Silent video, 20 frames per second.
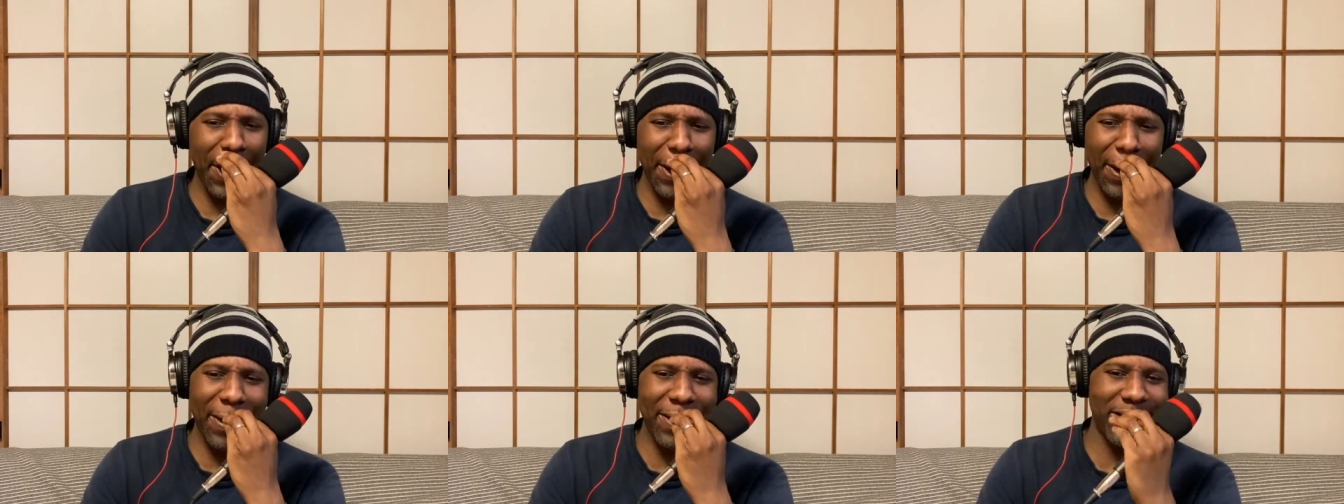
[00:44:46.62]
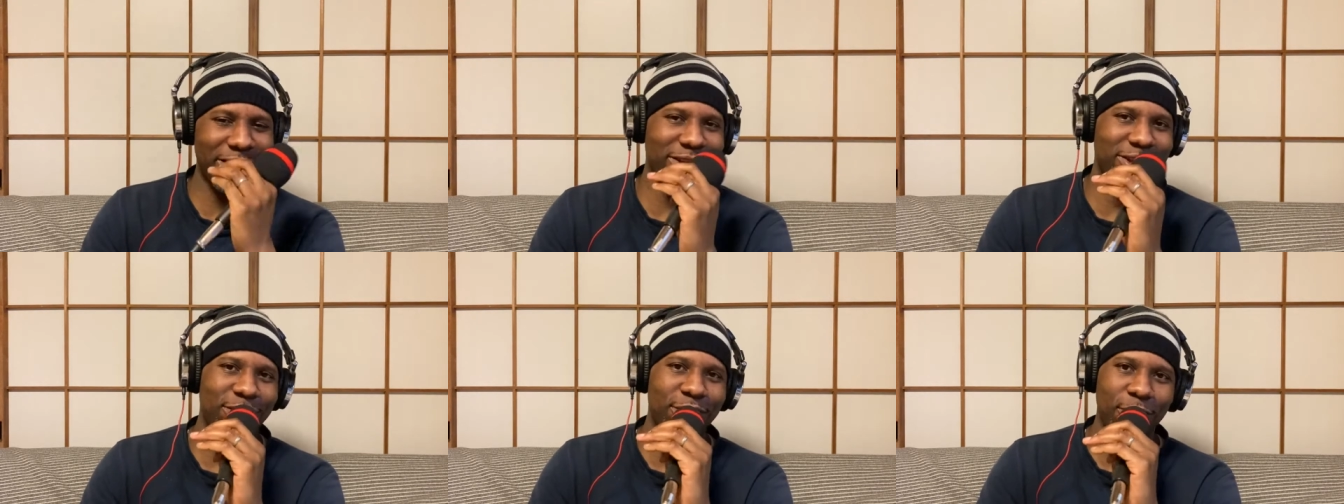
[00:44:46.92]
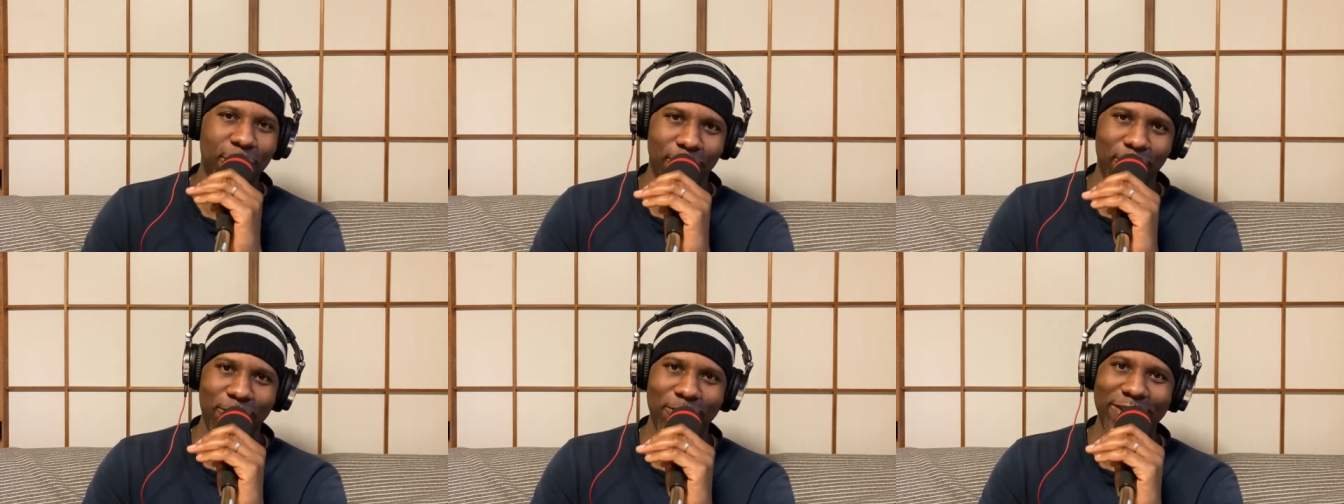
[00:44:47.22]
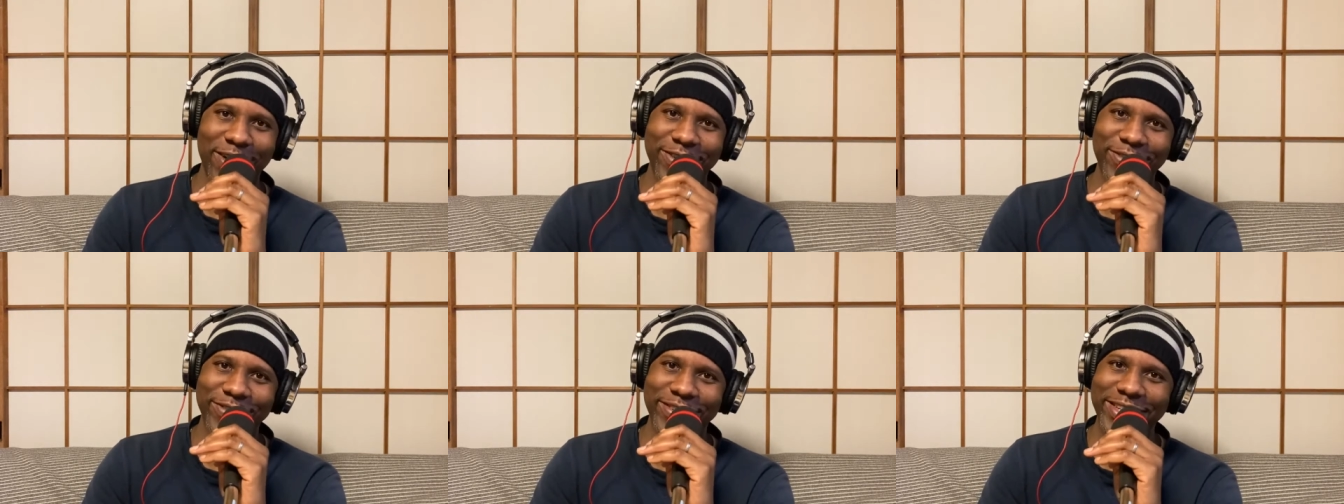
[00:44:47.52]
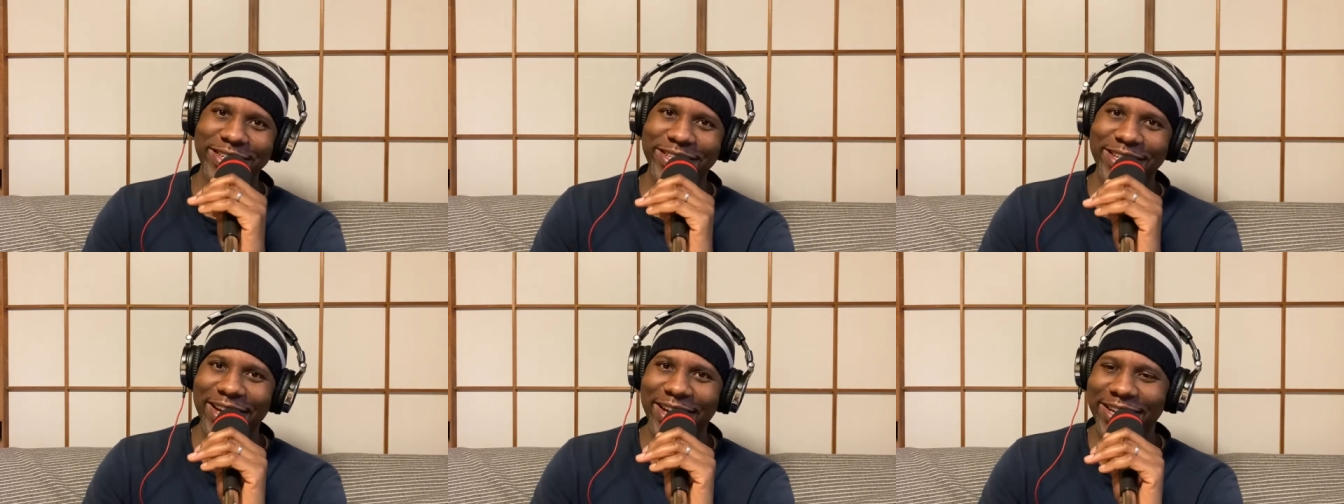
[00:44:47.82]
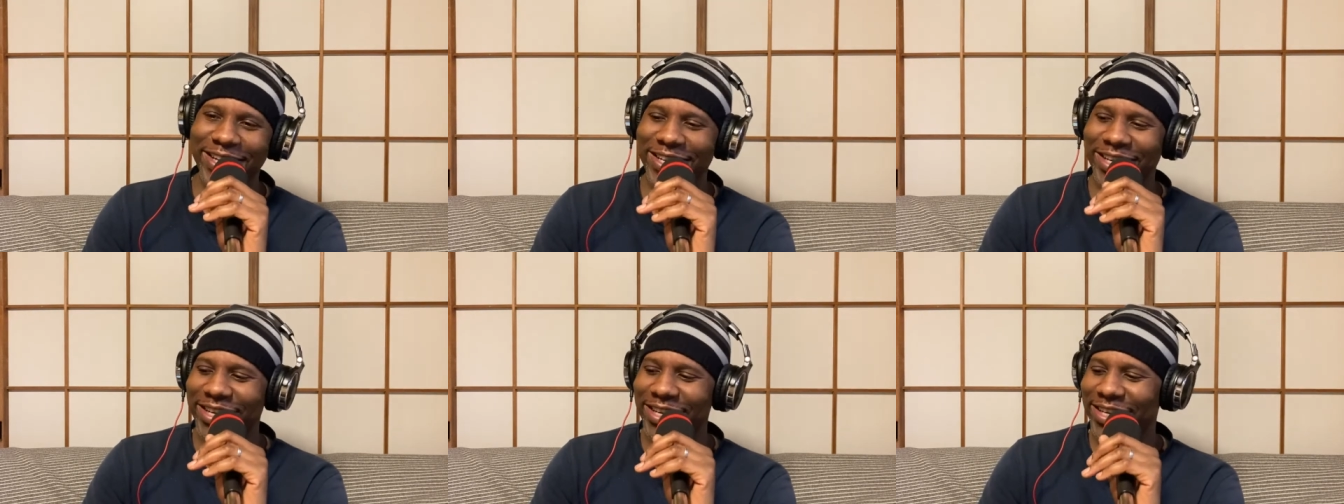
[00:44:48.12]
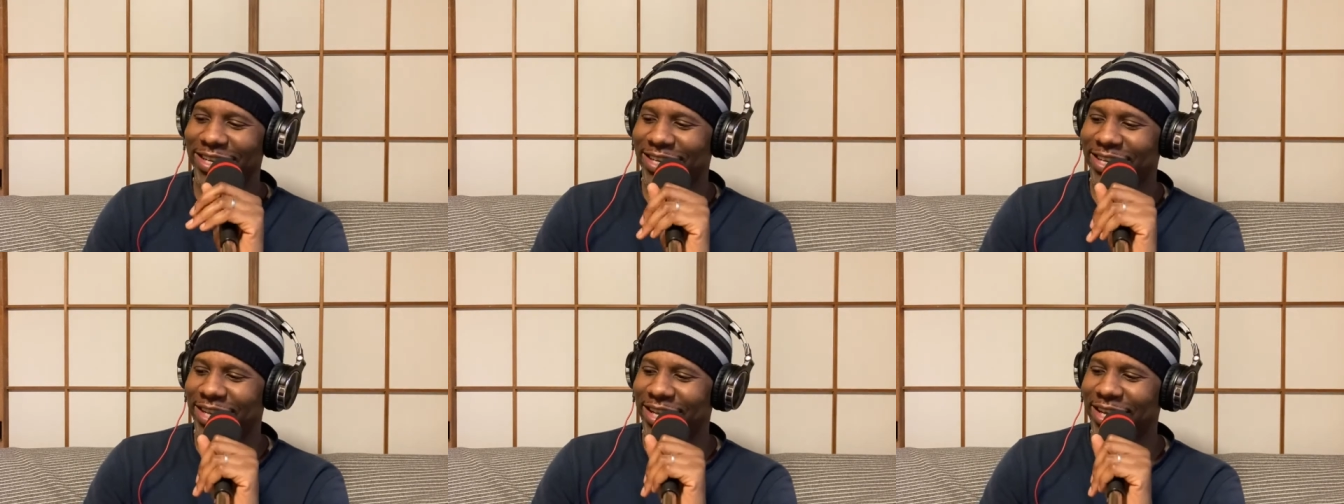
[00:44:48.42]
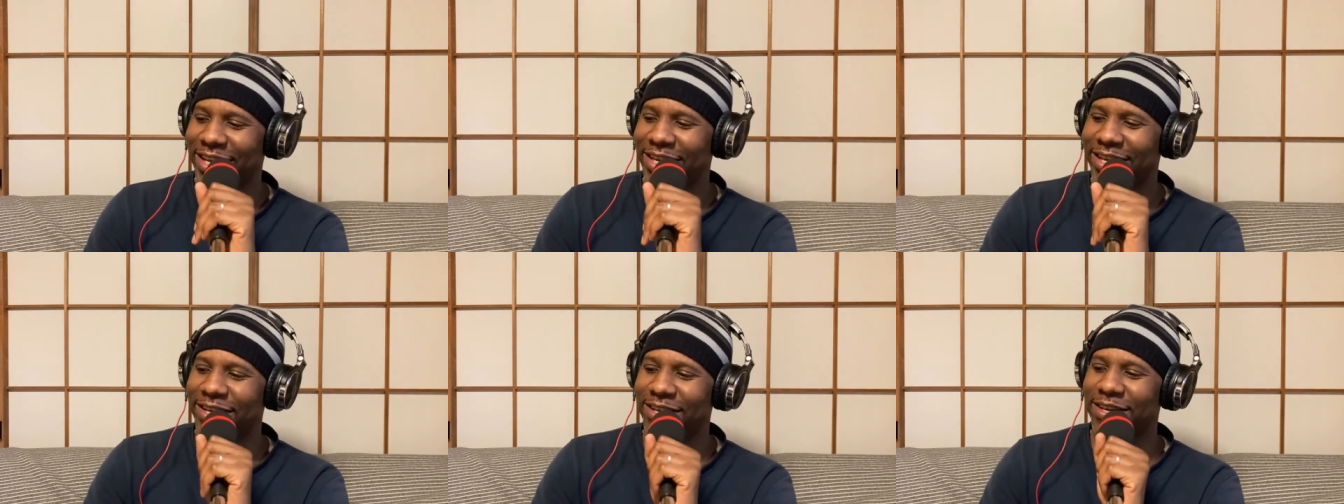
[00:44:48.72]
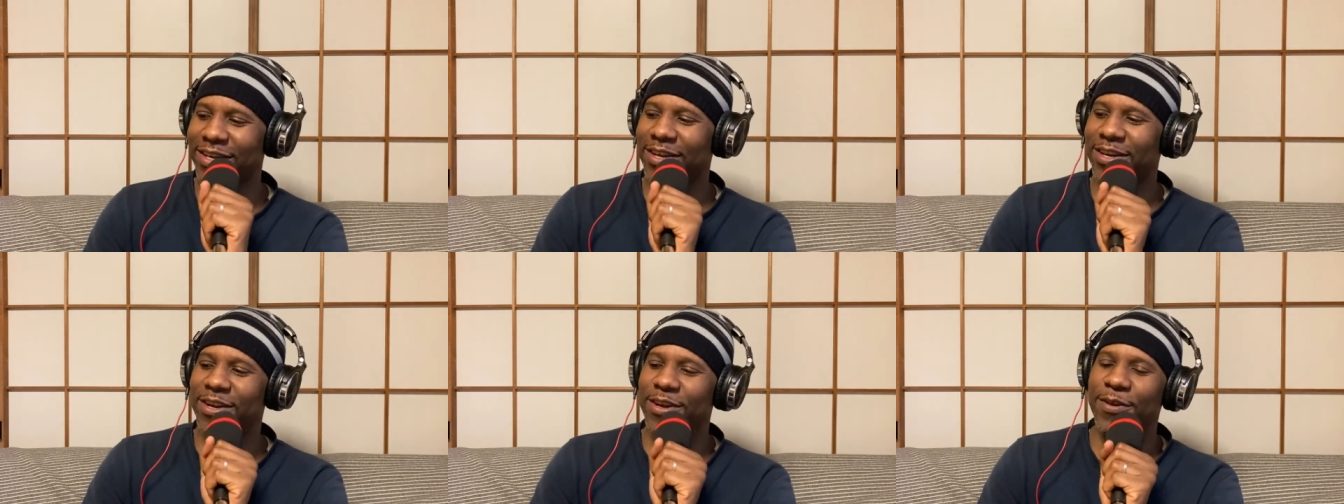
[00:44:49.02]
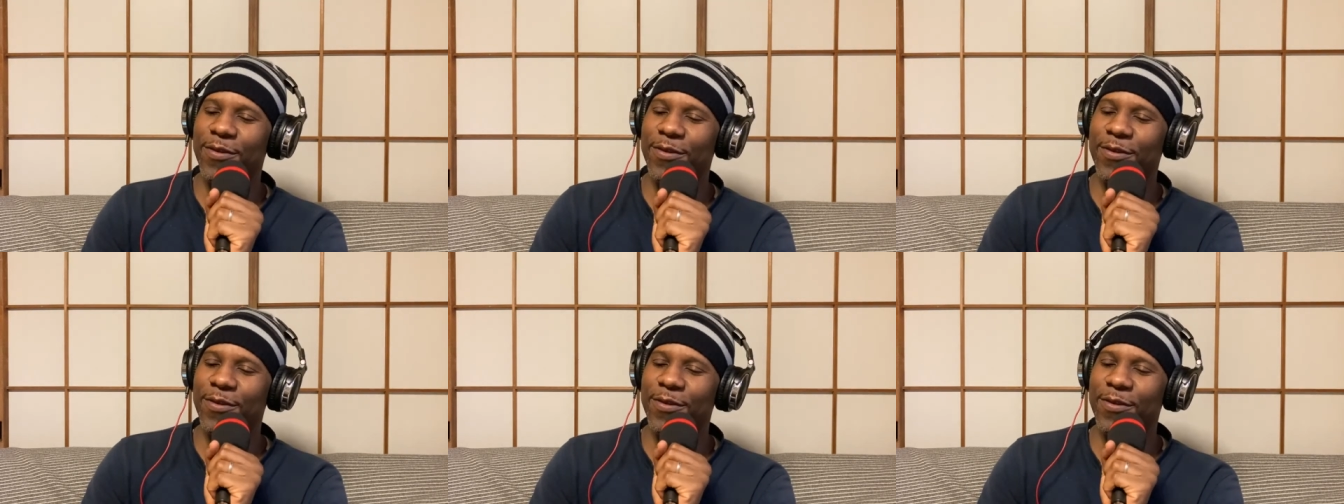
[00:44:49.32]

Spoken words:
No, I don't need that. Like,